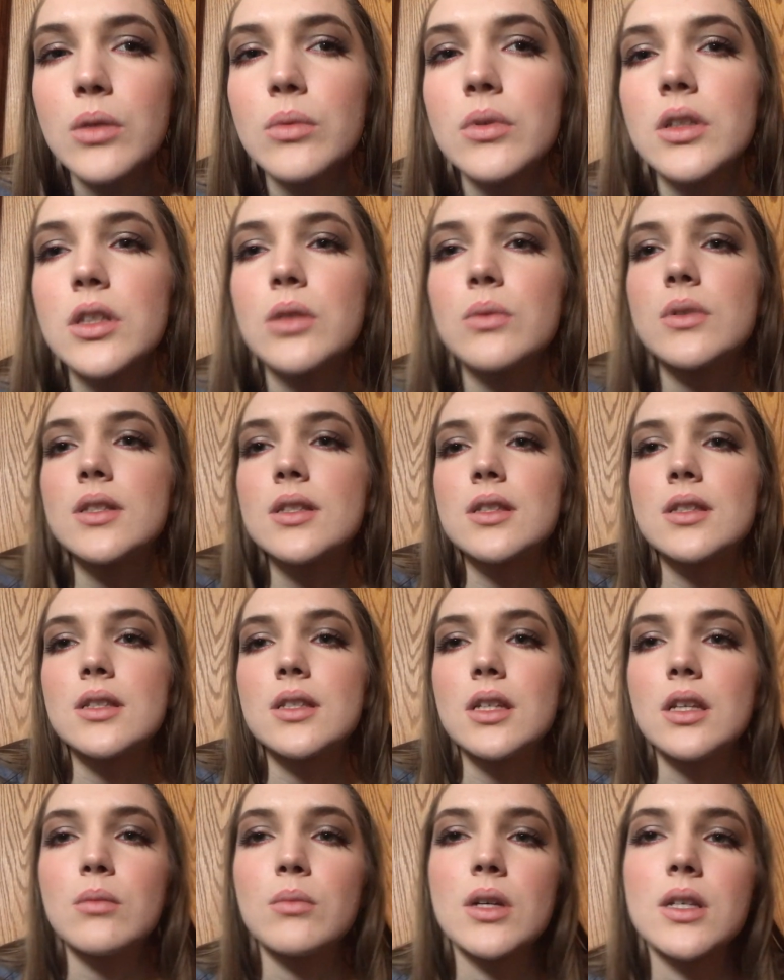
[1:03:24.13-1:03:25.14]
what you would
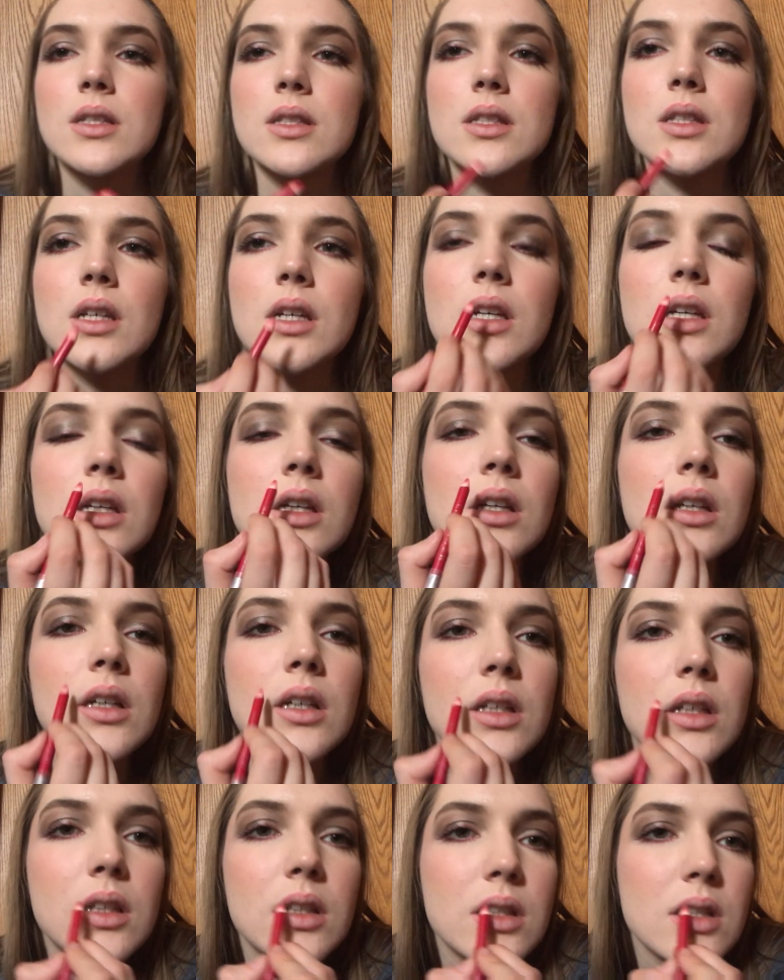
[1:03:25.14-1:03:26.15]
seem as, like,
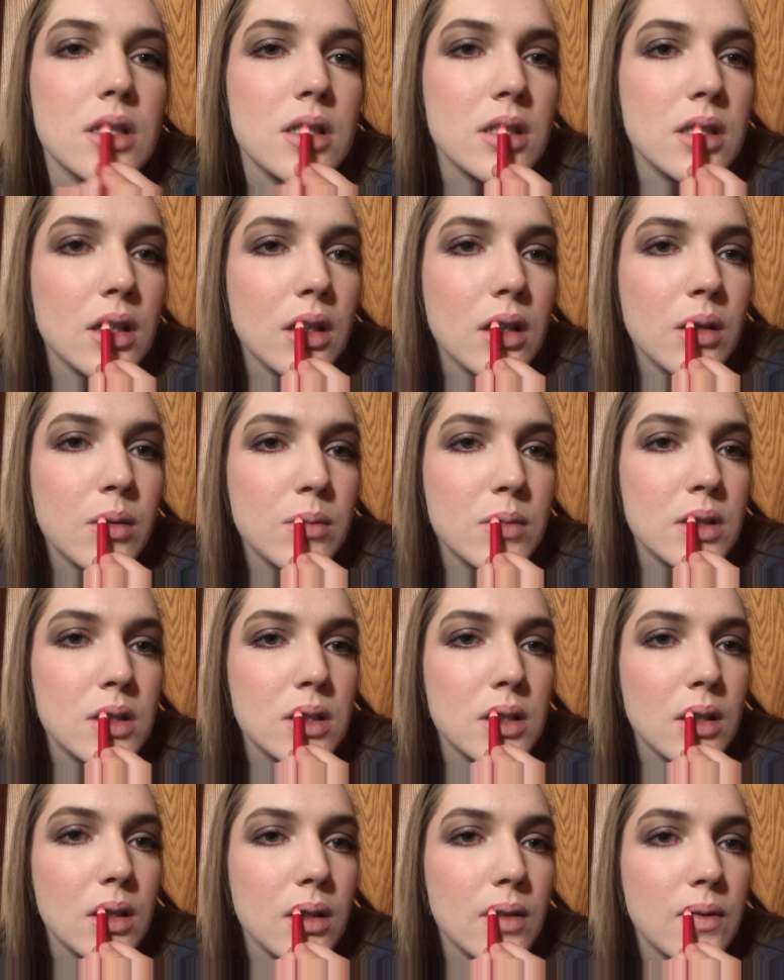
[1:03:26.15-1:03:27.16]
high-end type
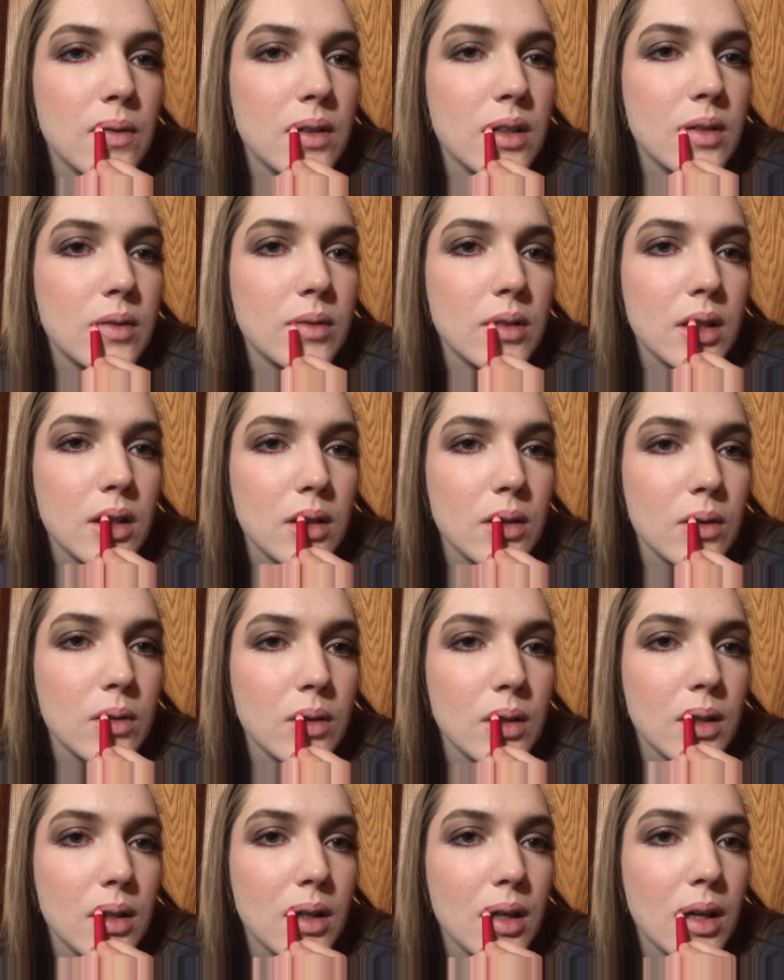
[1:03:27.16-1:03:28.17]
stuff. And I'm like,
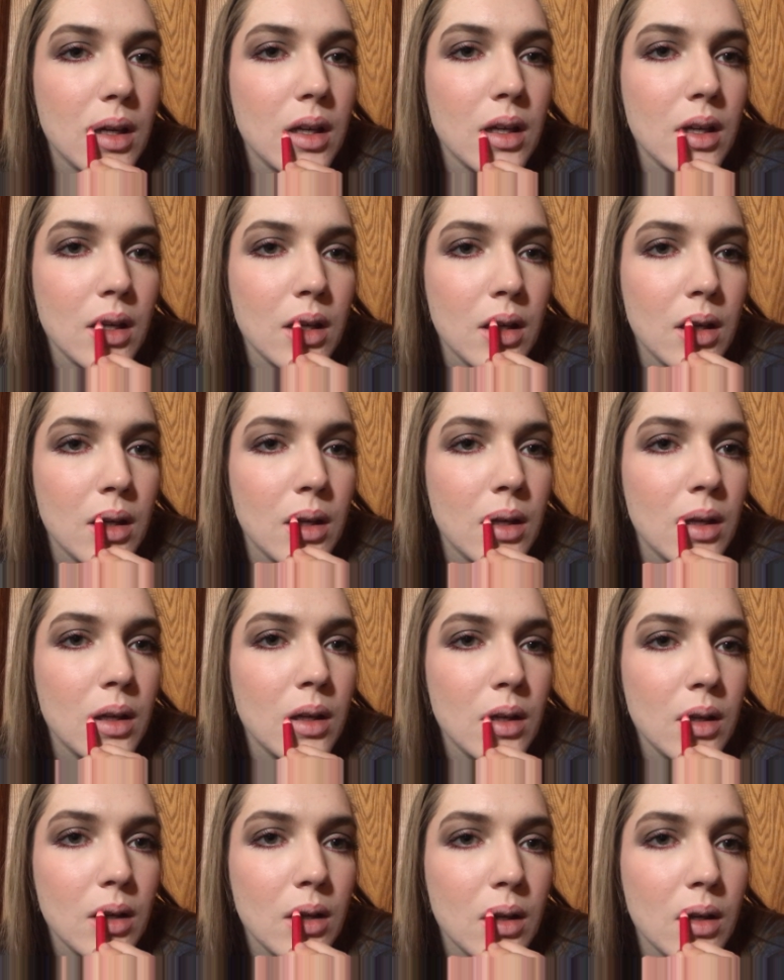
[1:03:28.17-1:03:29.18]
okay,
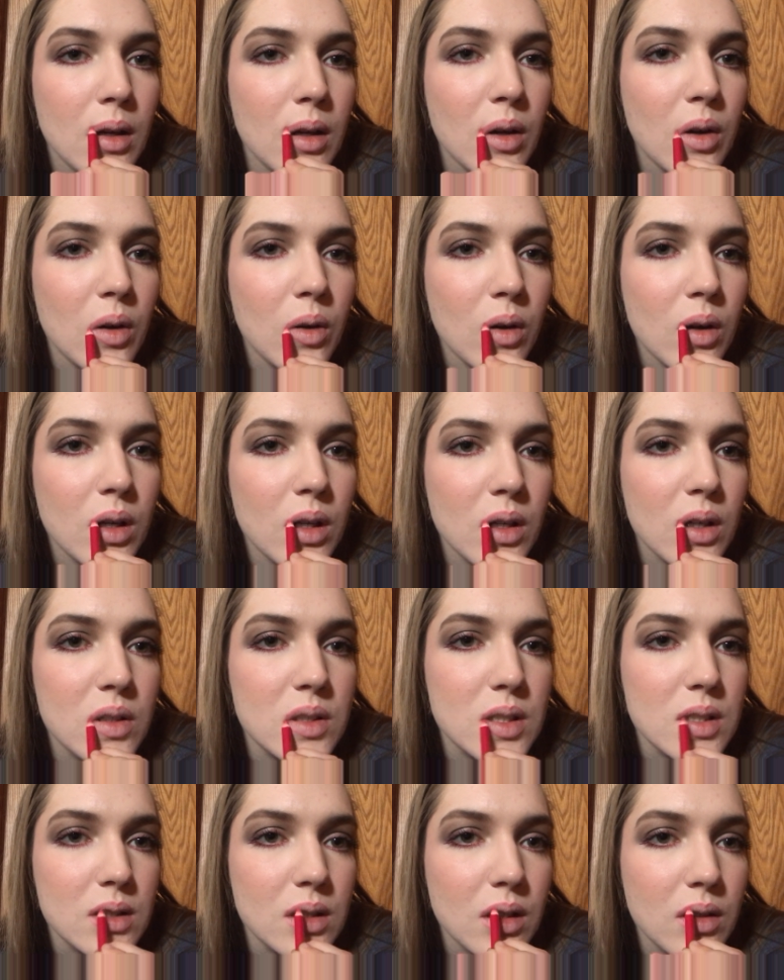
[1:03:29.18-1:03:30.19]
well, what
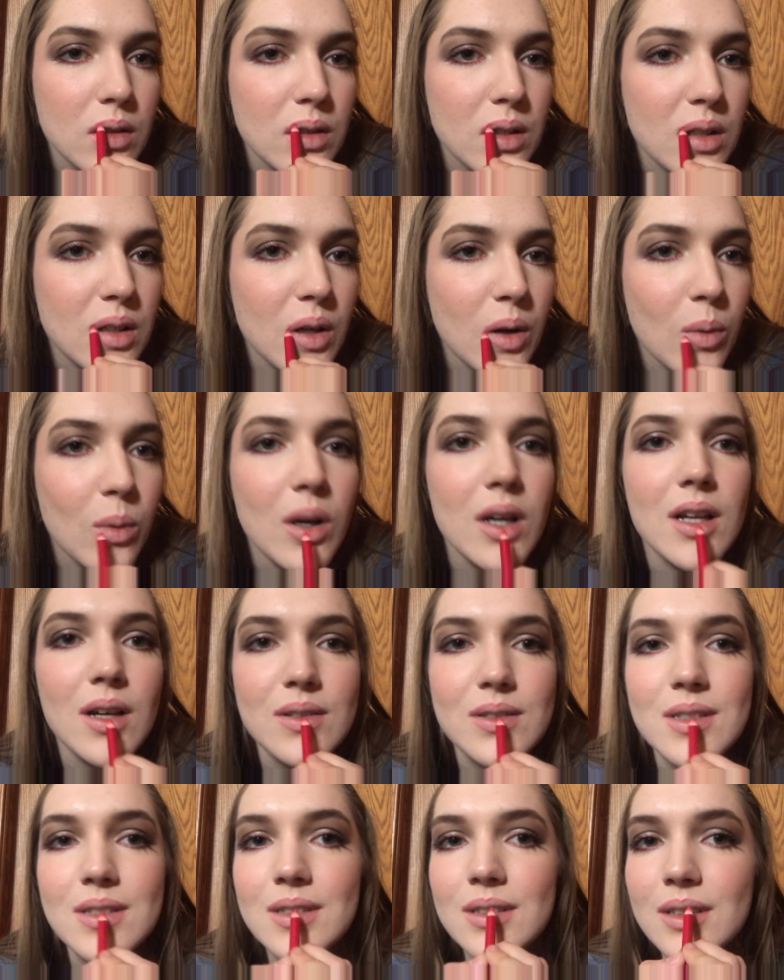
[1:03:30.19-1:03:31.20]
else
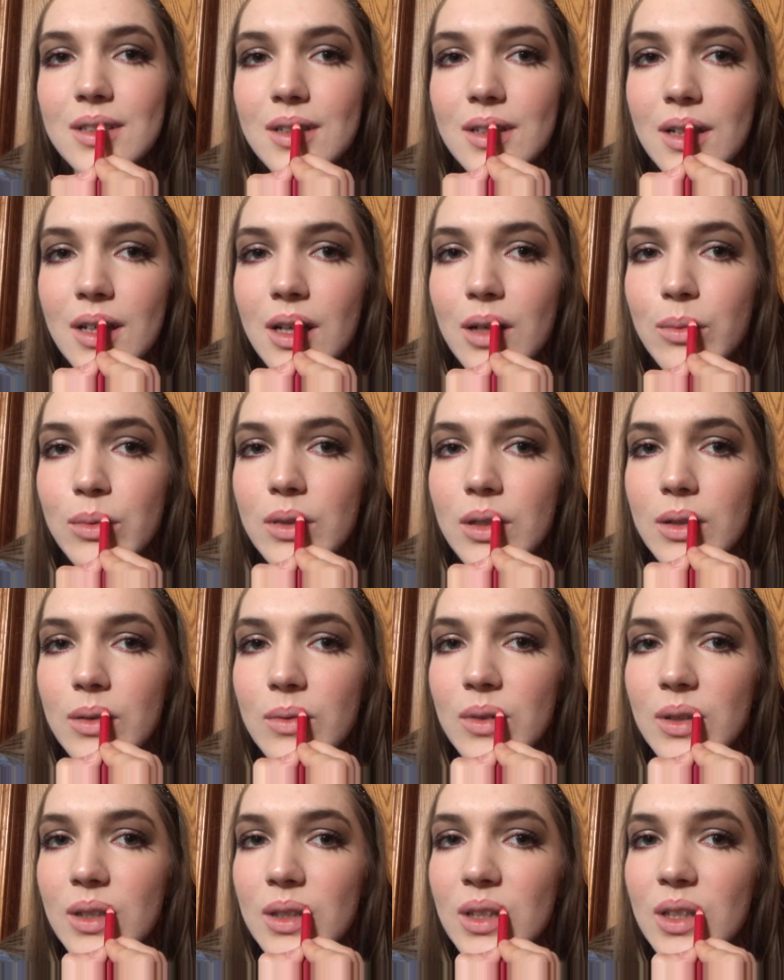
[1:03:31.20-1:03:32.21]
is happening?
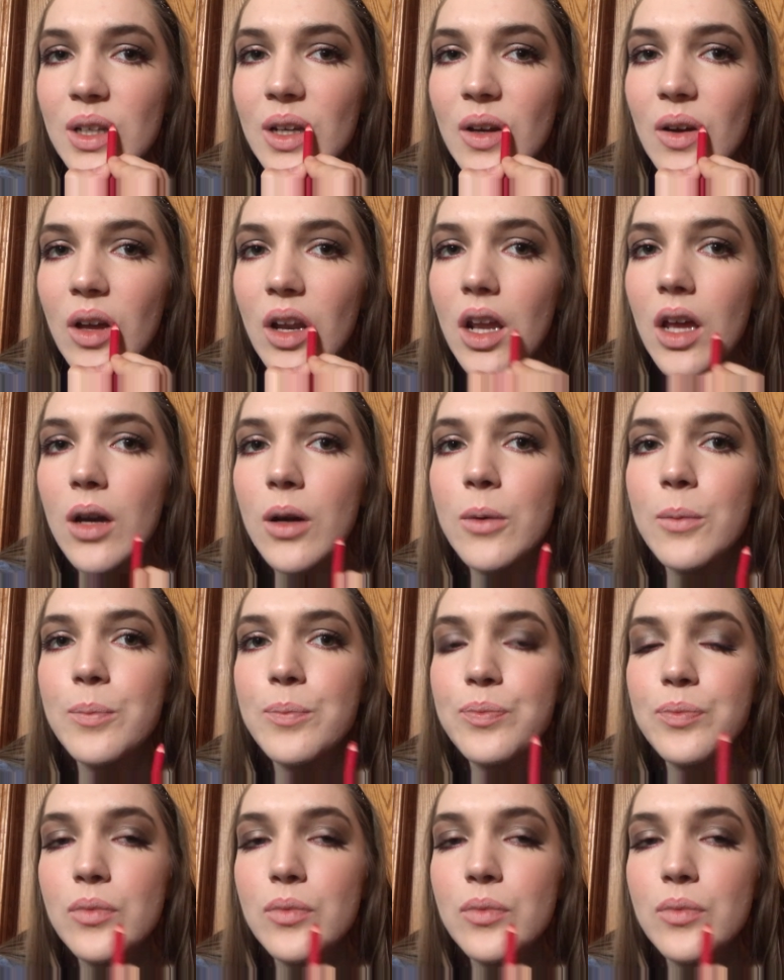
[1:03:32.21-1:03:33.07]
What's coming out?